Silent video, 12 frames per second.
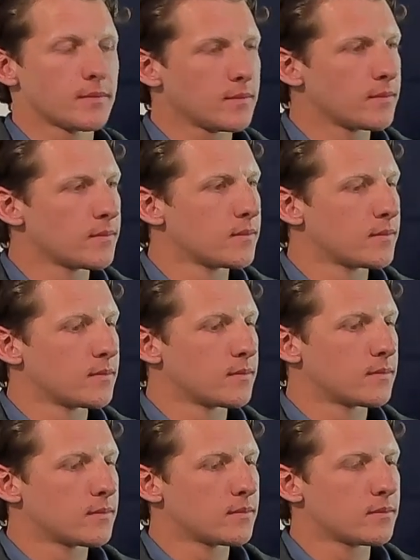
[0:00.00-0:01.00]

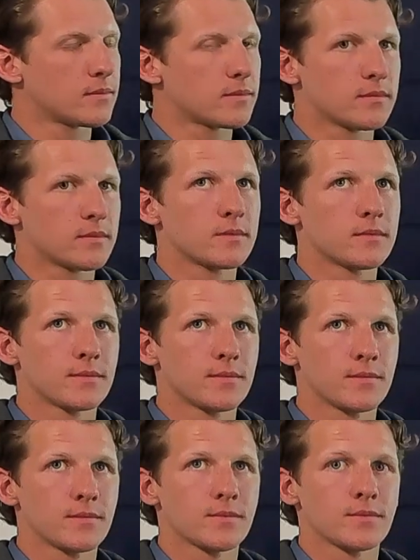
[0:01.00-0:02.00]

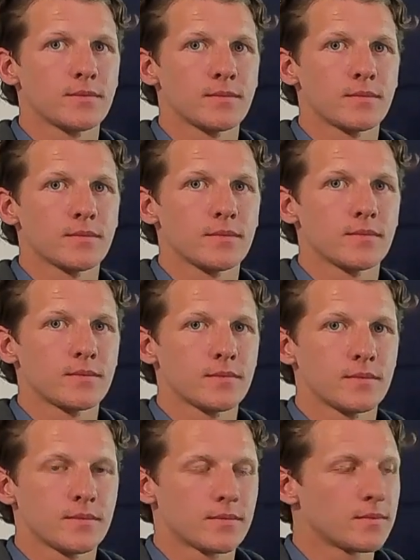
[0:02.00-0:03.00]

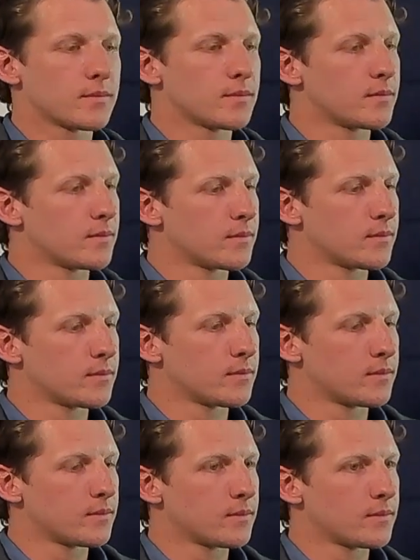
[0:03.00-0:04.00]

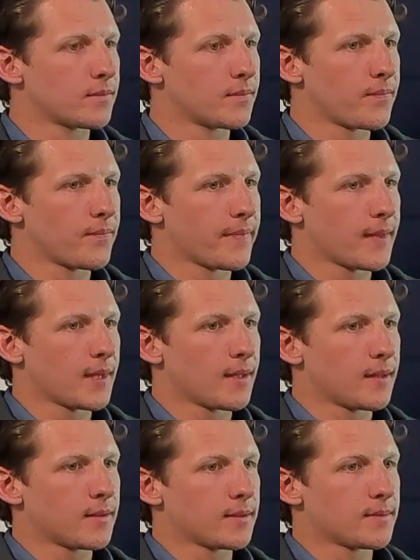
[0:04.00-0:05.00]

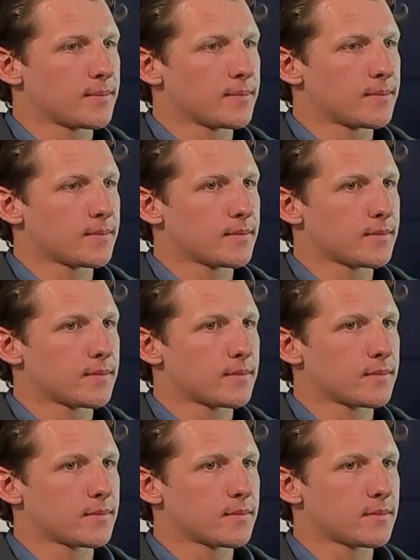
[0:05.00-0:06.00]

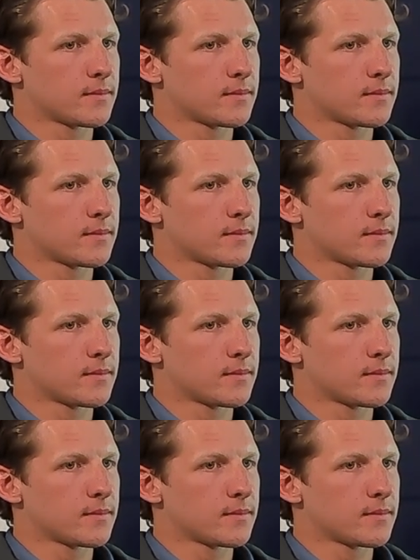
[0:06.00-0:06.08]
[no speech]